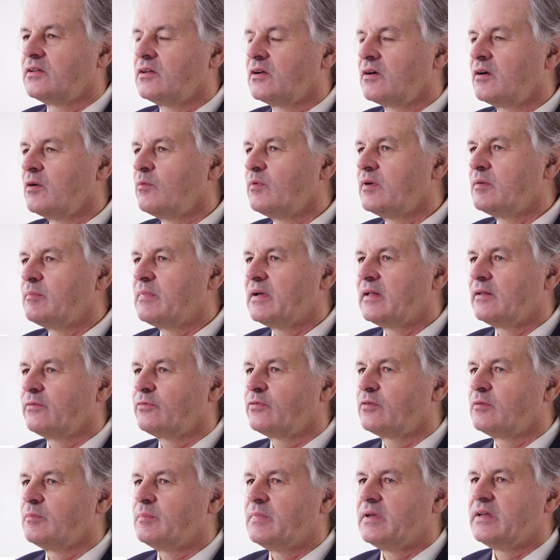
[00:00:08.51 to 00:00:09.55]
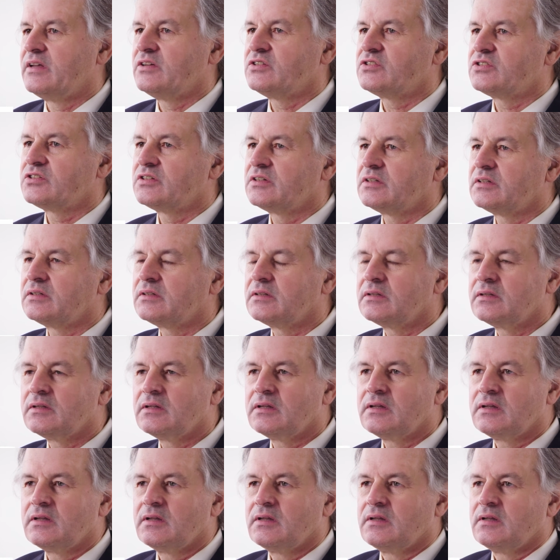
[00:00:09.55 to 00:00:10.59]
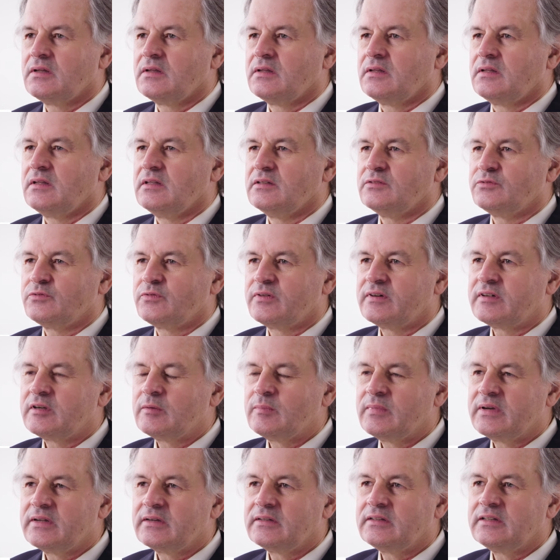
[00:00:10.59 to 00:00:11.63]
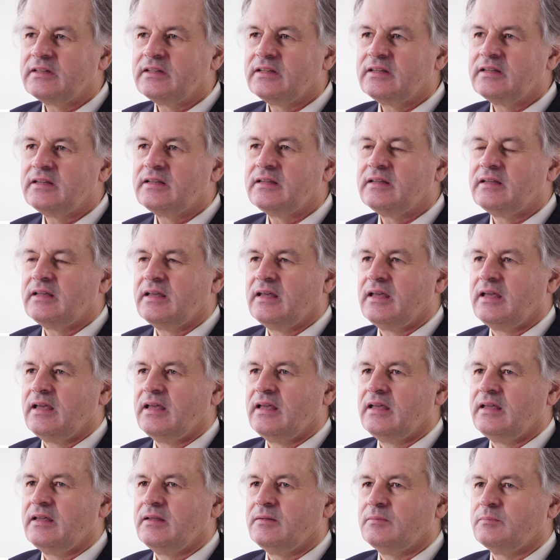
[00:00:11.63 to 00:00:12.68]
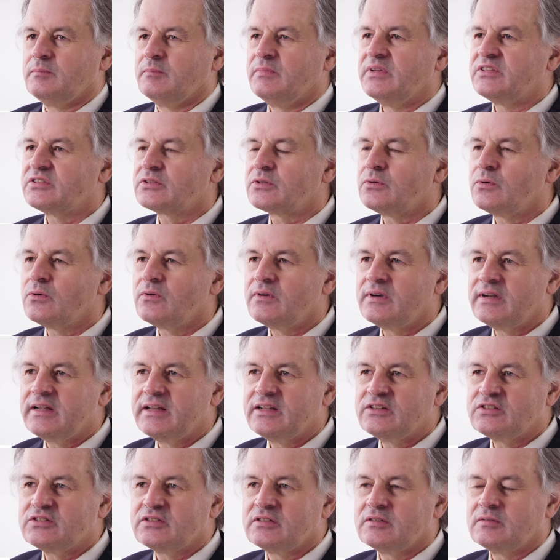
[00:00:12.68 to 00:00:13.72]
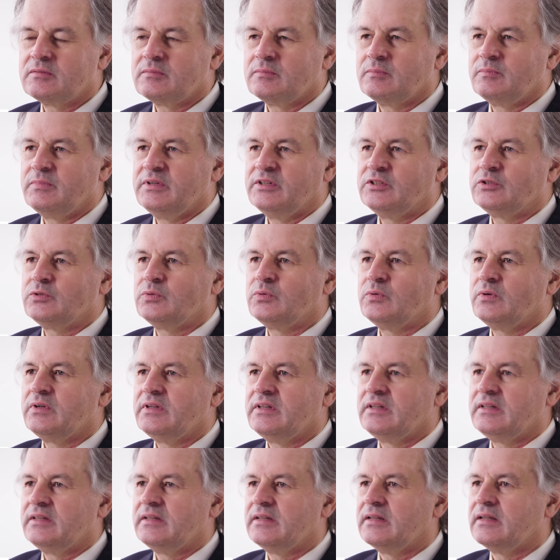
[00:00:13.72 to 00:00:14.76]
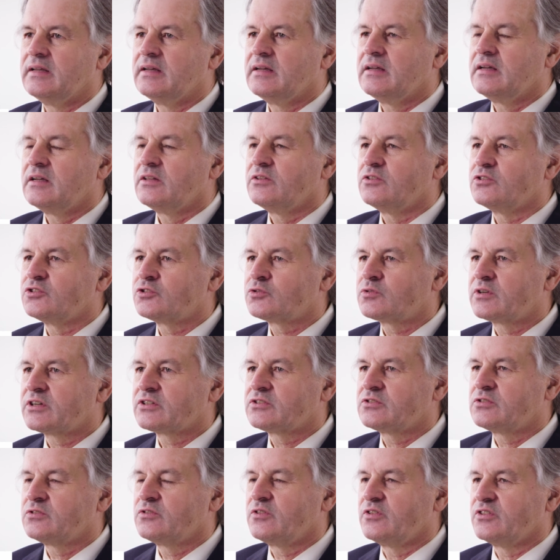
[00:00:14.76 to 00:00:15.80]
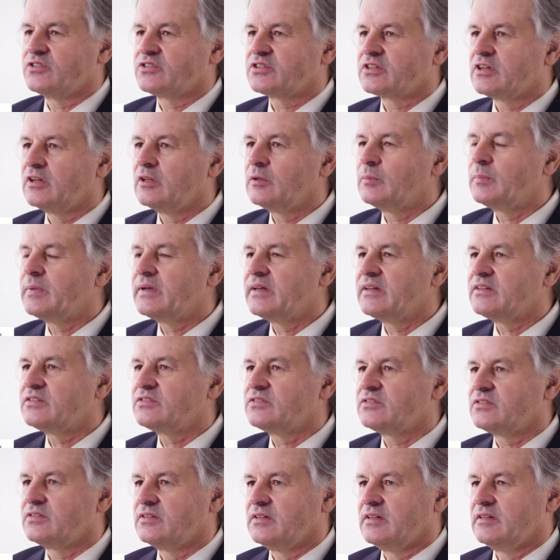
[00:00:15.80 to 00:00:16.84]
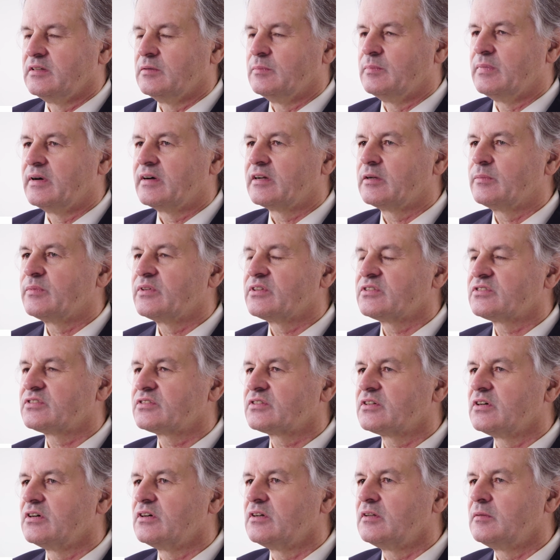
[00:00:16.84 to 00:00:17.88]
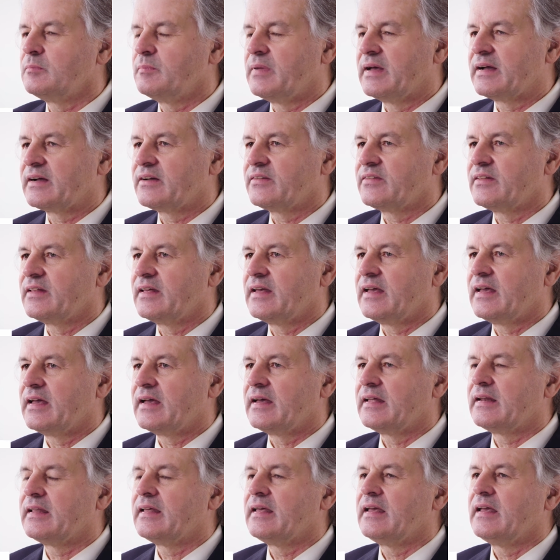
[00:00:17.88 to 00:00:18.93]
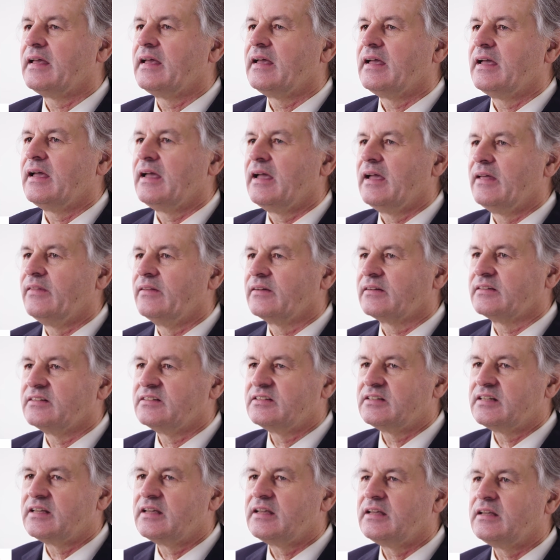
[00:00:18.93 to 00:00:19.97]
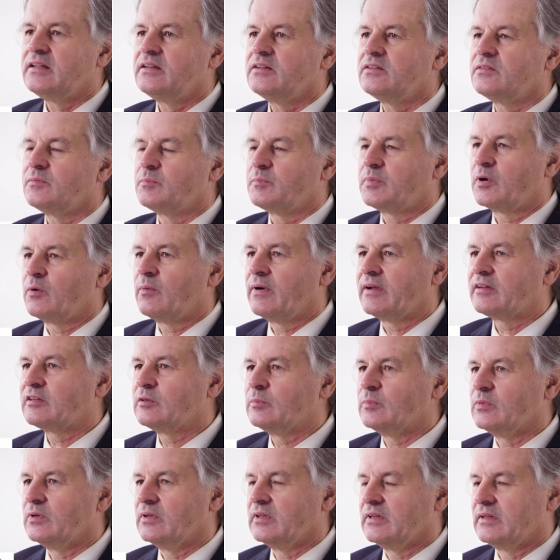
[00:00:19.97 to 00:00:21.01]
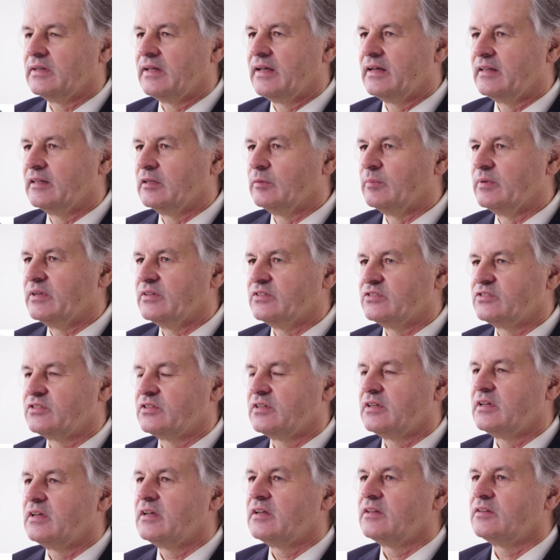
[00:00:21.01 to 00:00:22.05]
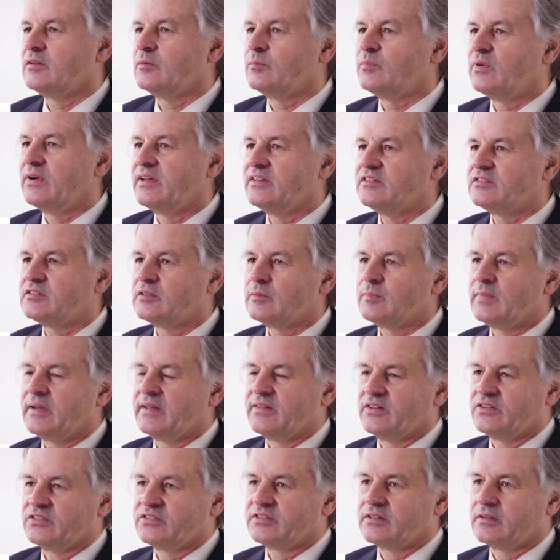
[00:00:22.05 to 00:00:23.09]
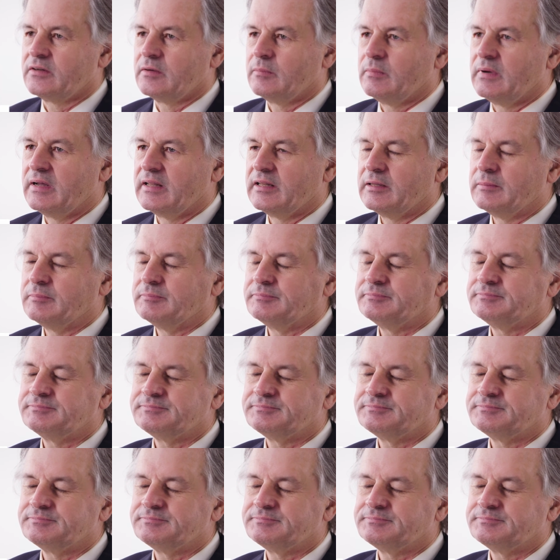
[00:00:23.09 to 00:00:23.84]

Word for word: Chiari 1 malformation is fundamentally a miscoordination between the structures of the skull base and the bottom of the skull, back of the head, and the contained parenchymal elements, the brainstem and the cerebellum.